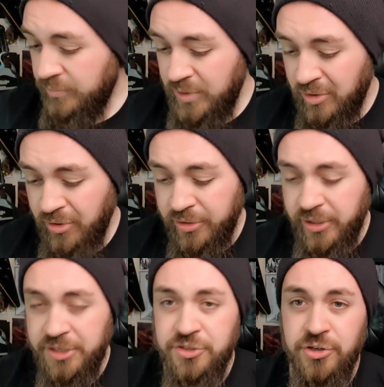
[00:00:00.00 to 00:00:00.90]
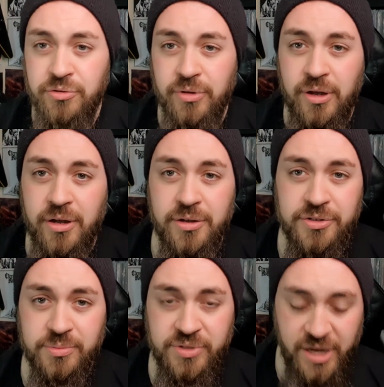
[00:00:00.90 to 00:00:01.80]
Right, next two are
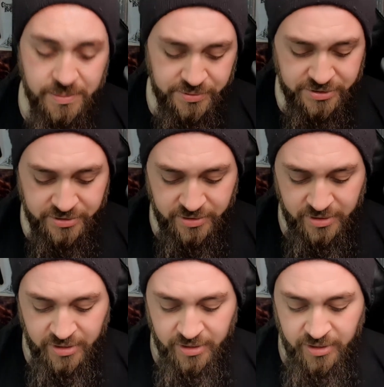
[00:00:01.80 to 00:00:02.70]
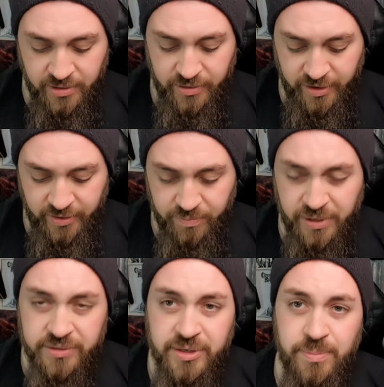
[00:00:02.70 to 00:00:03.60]
some tapes that I
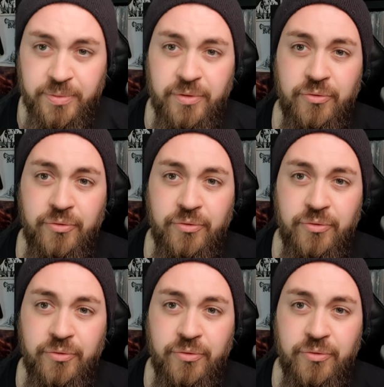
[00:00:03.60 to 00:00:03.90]
picked up